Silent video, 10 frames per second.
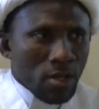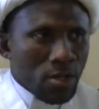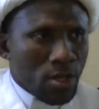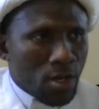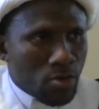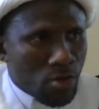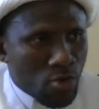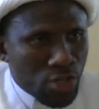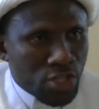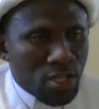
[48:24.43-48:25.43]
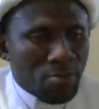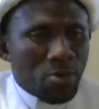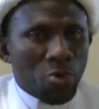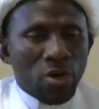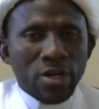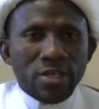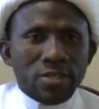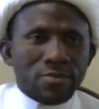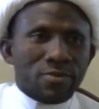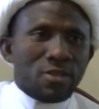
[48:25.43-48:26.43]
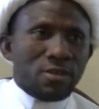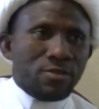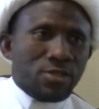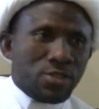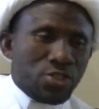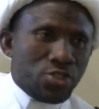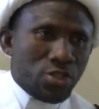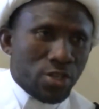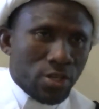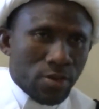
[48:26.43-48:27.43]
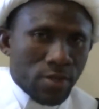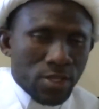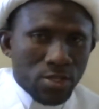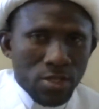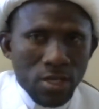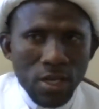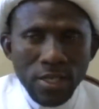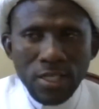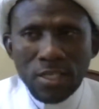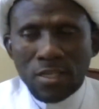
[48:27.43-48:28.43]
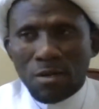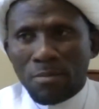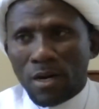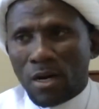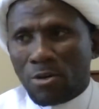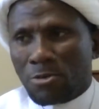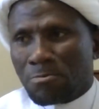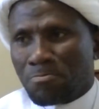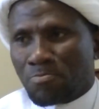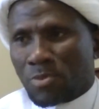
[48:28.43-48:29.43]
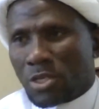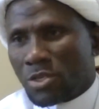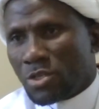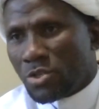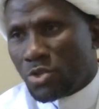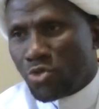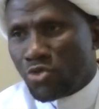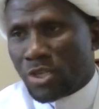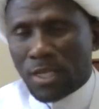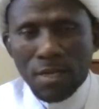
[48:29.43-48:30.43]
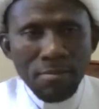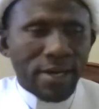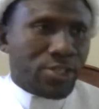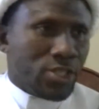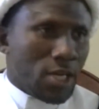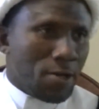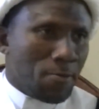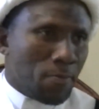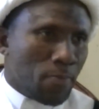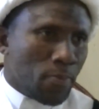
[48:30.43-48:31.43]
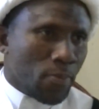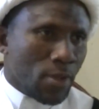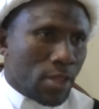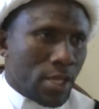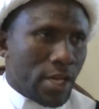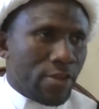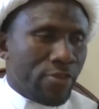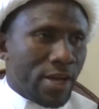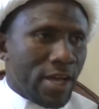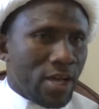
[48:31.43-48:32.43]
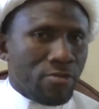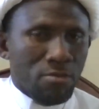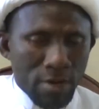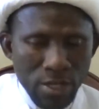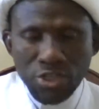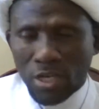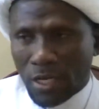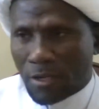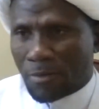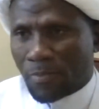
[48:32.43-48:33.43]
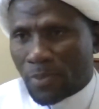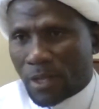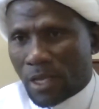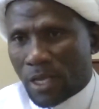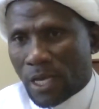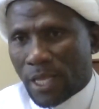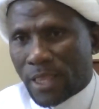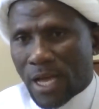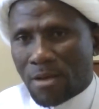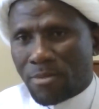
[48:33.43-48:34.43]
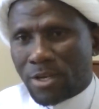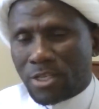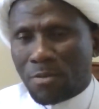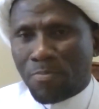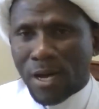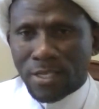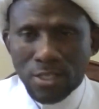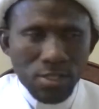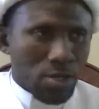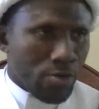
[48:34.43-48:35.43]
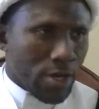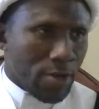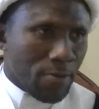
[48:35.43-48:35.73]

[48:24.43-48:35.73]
Now, the question number one of the sister is regarding about choosing a marja. That if I have a marja and that marja passes away,